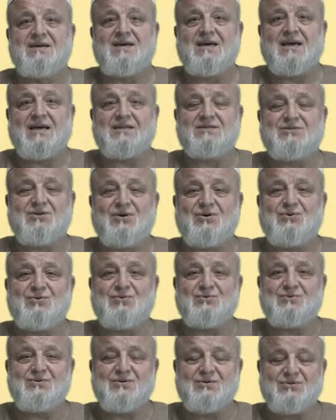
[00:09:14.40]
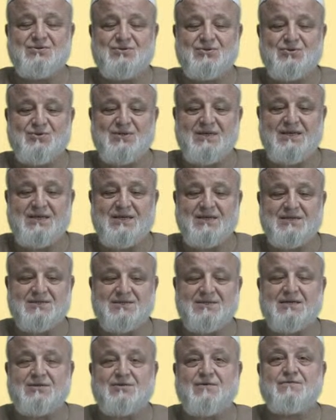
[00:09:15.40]
its own unique
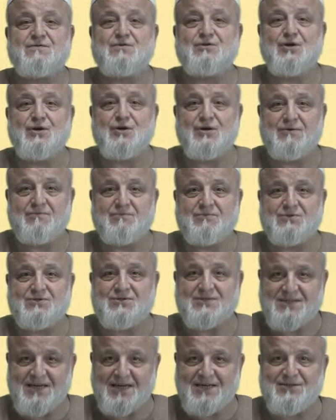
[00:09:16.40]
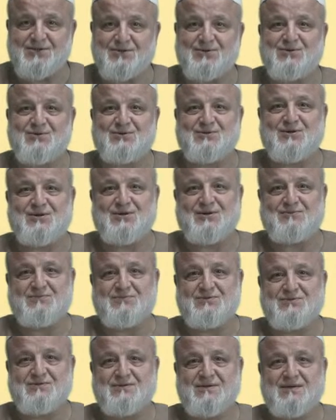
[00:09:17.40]
set of terms, technical
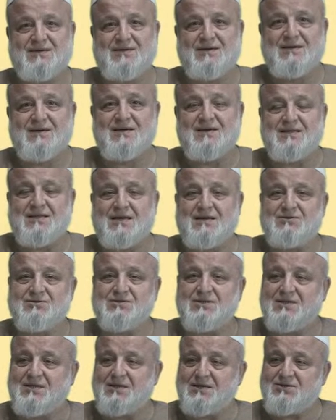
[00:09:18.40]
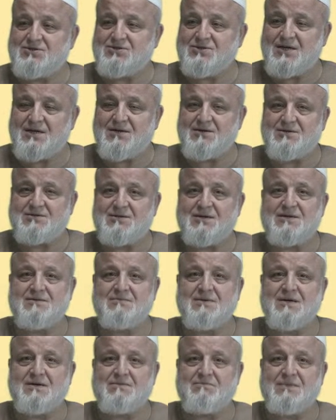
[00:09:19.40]
terms. There is the dictionary,
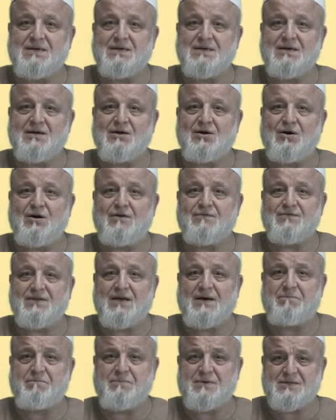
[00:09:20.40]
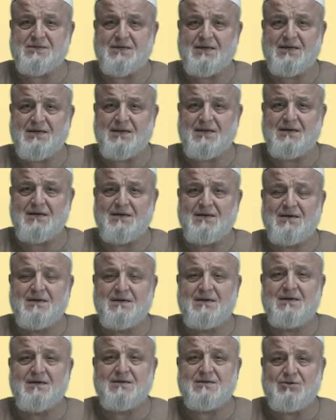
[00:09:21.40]
the meaning of that particular
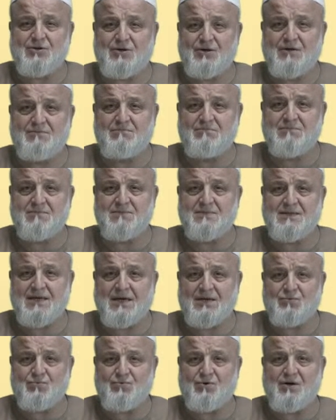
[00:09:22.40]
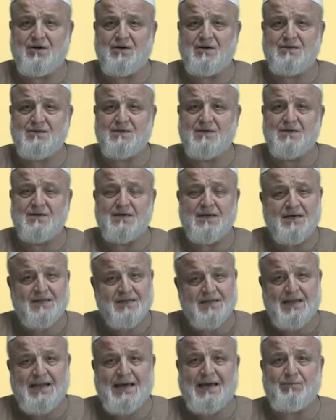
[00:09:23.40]
term, that word in
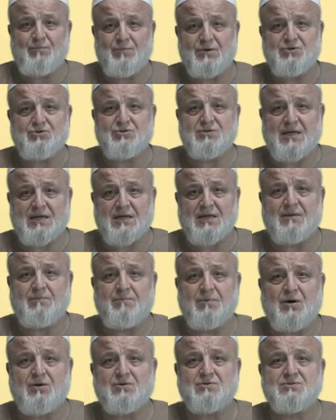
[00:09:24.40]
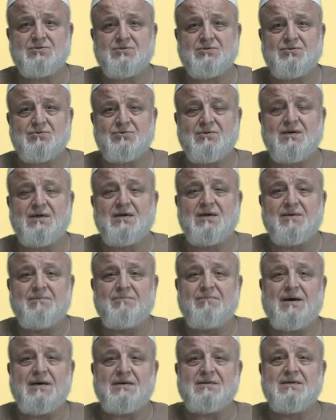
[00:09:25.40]
the language that it belongs to,
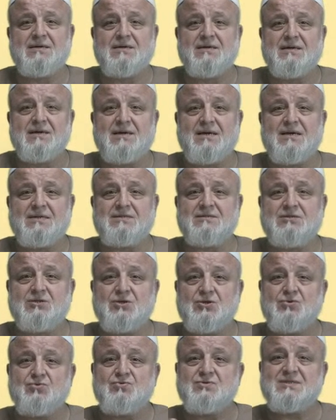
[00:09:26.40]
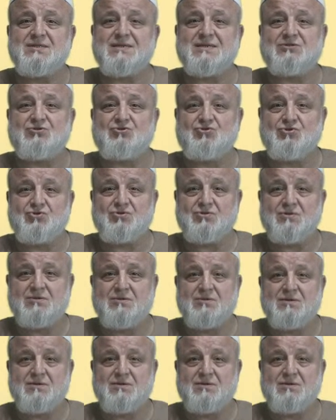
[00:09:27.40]
but its usage